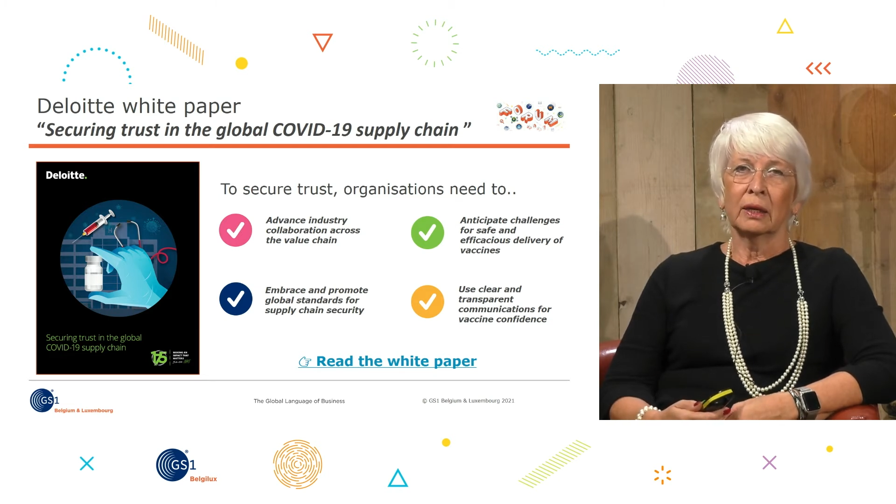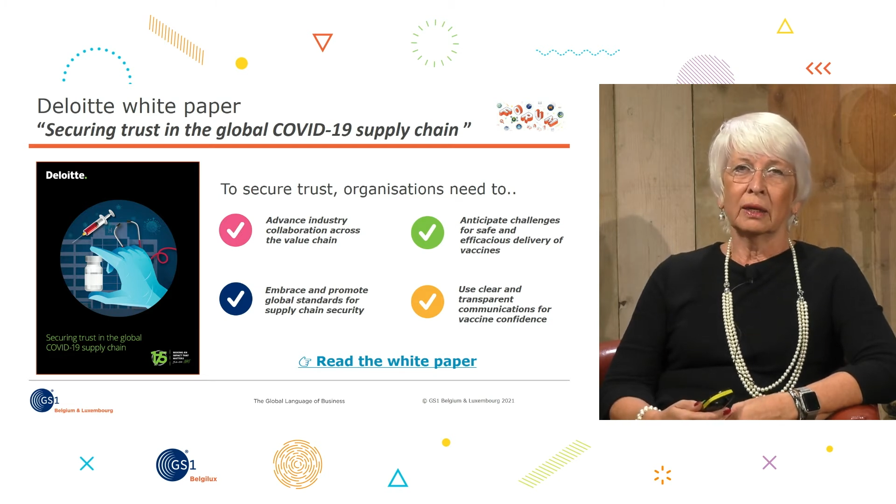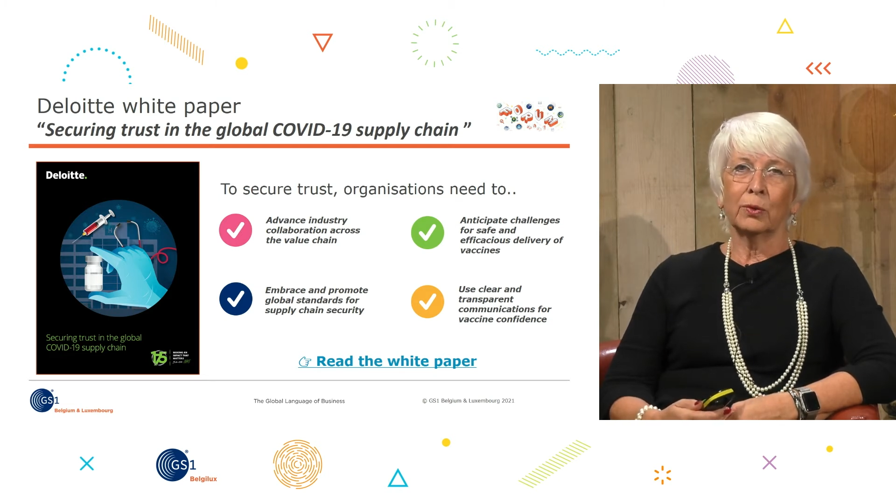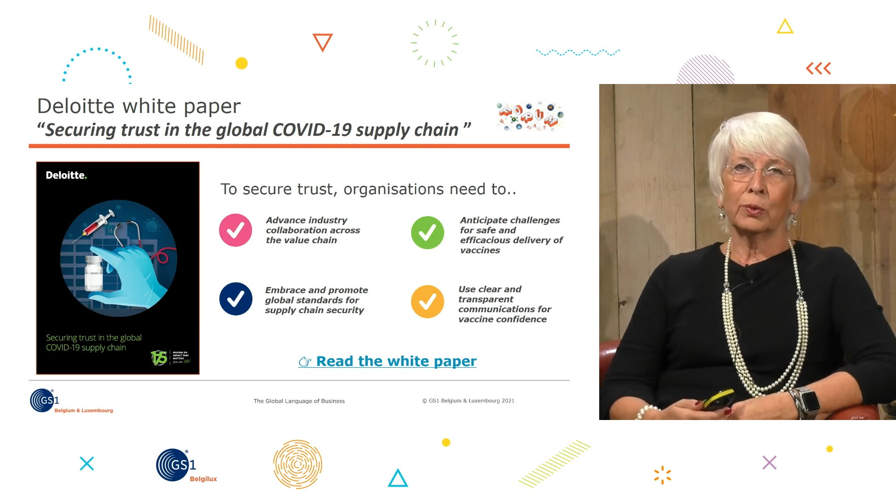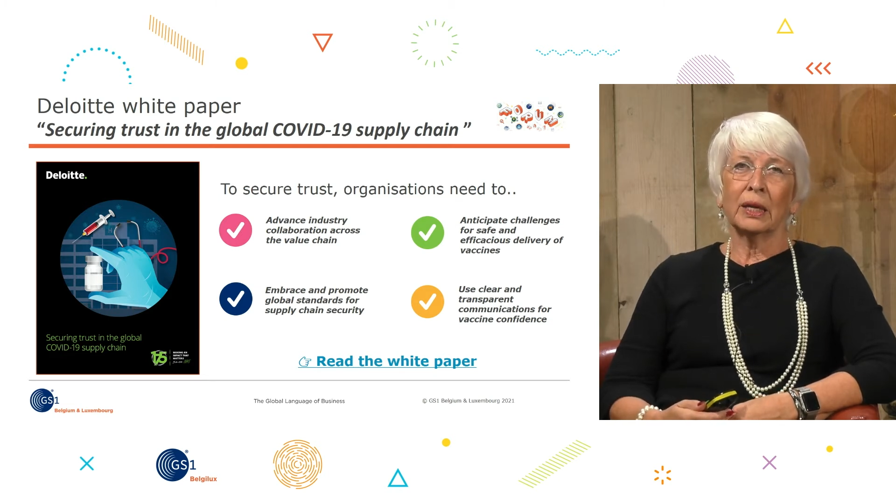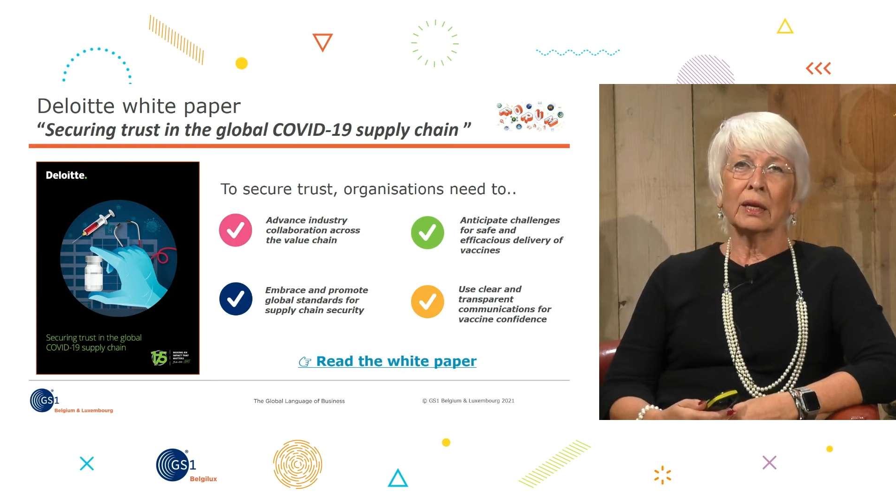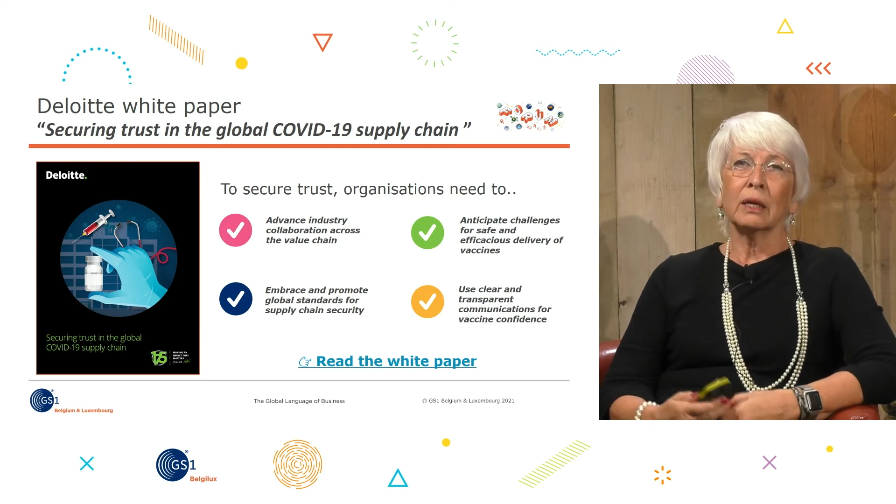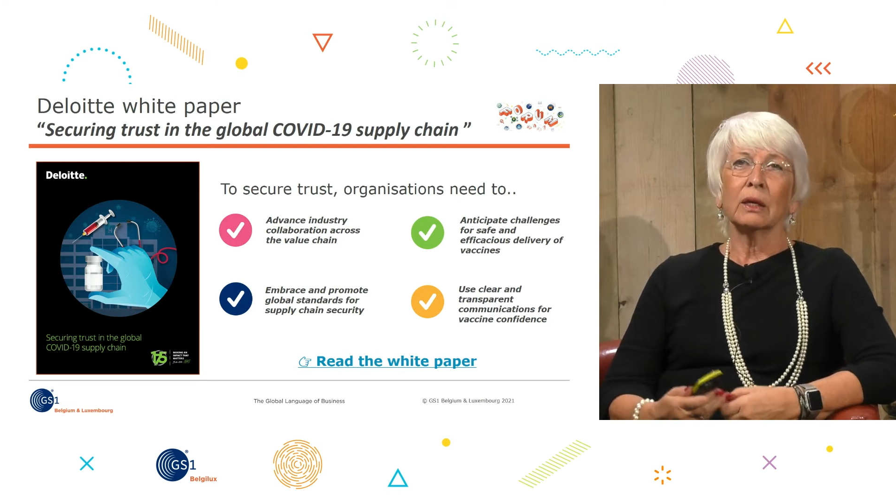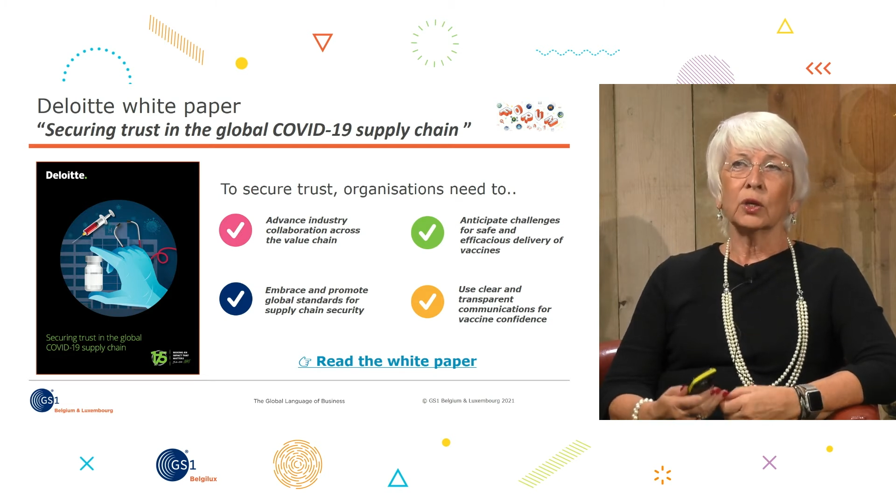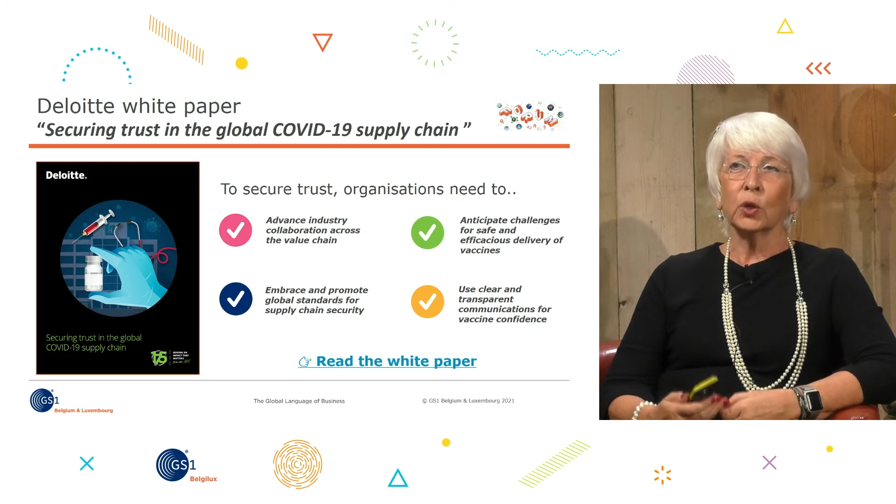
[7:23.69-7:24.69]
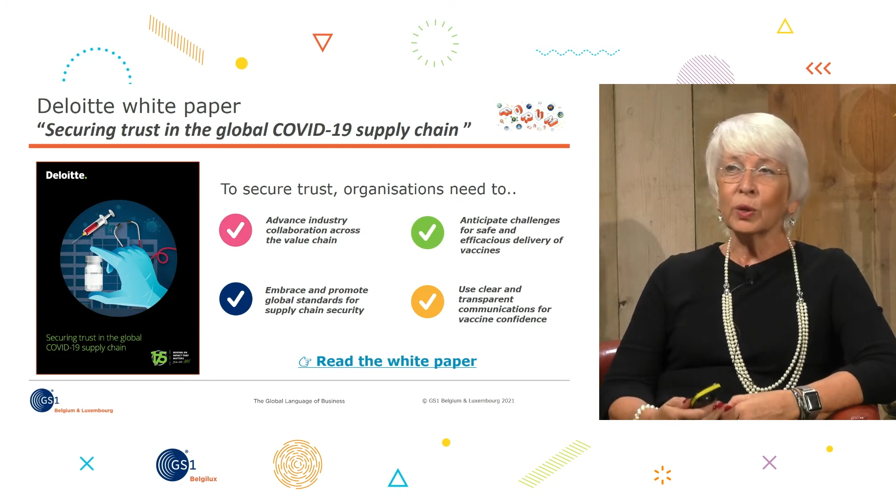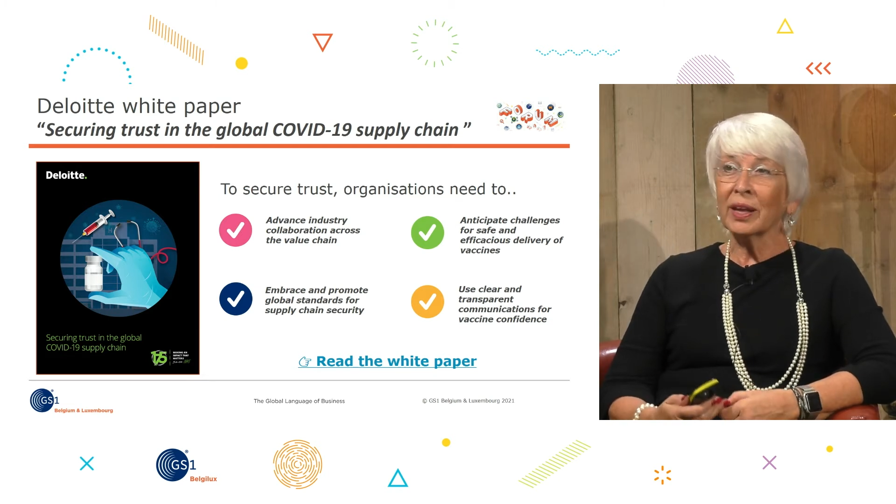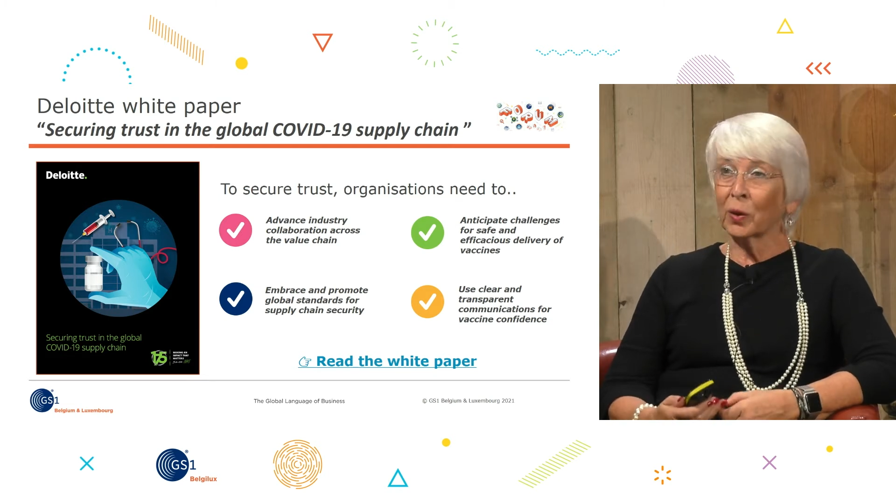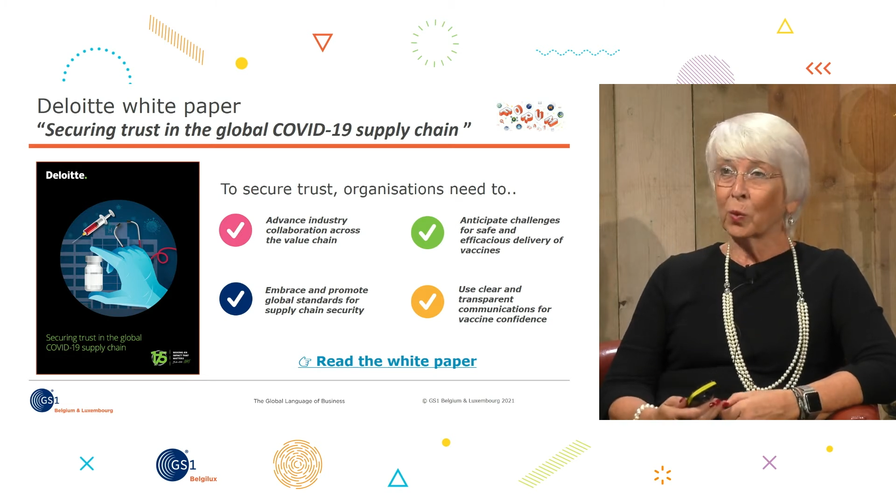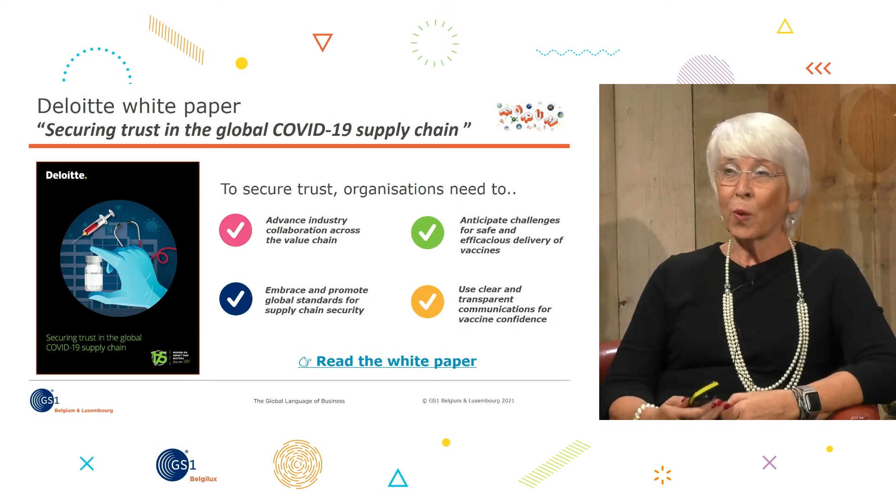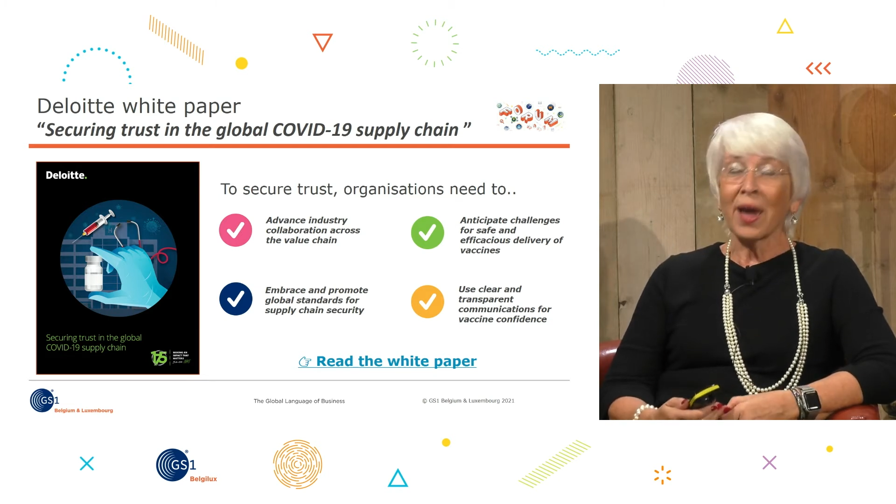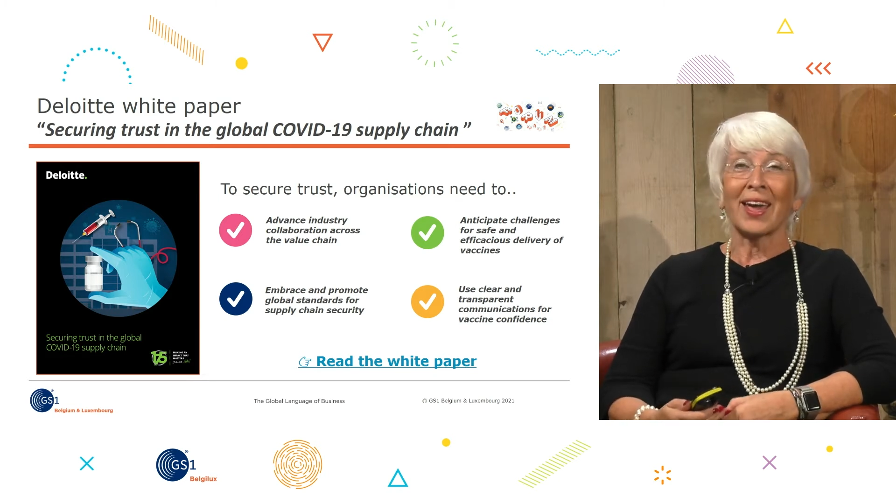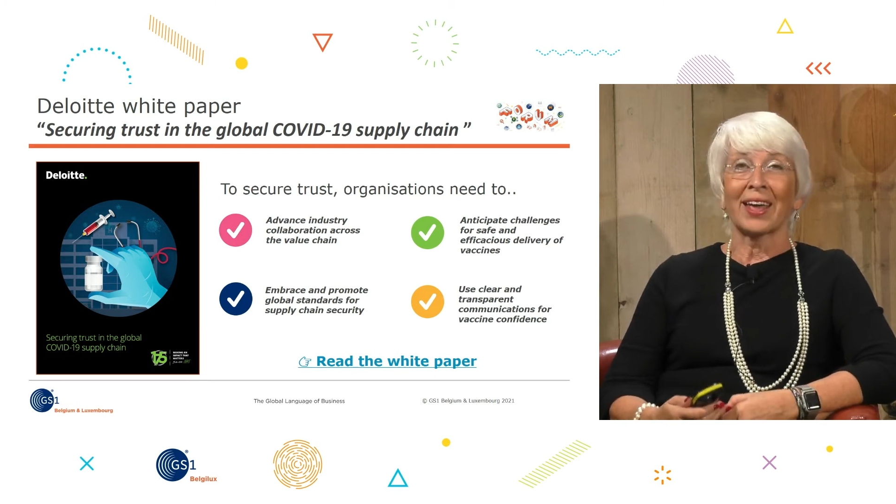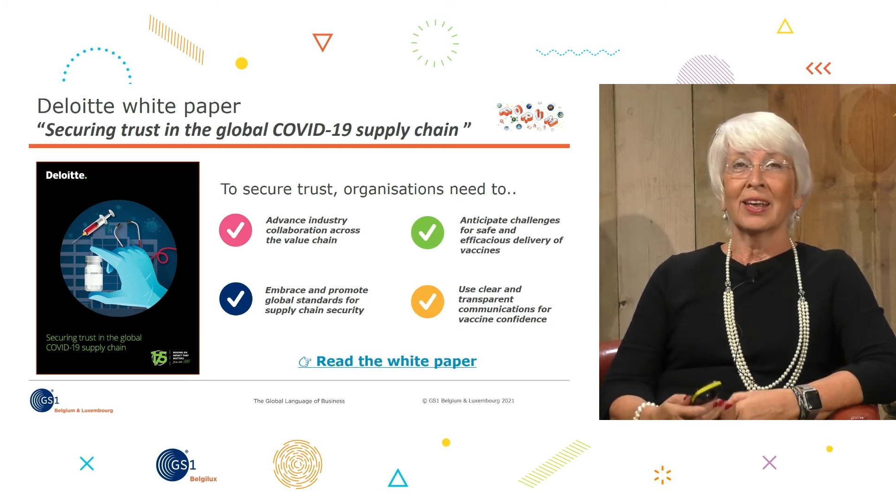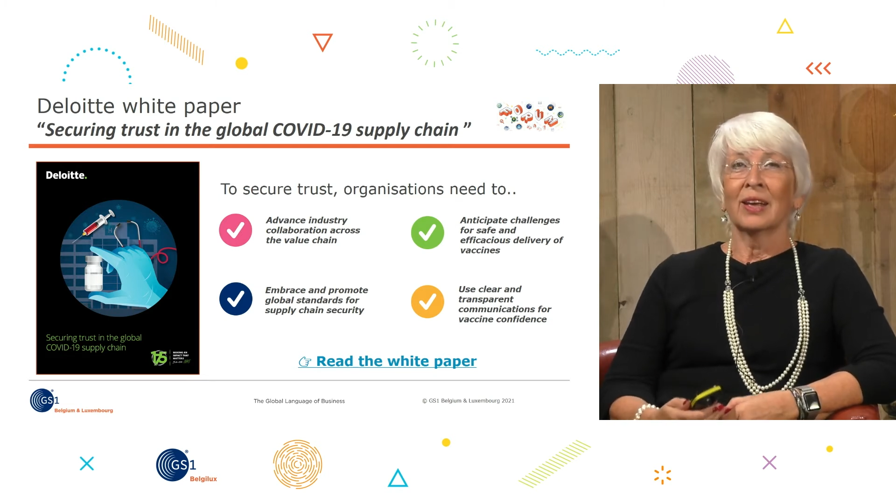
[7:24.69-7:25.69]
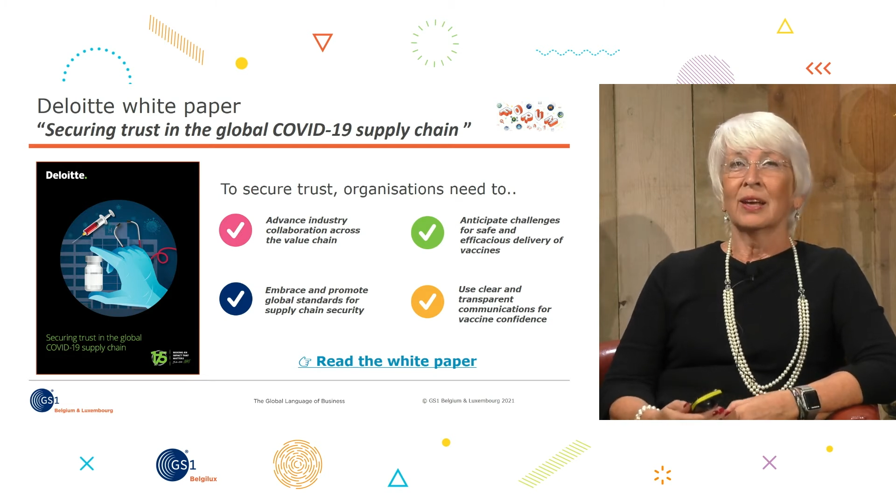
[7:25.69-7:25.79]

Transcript: in a really unique way.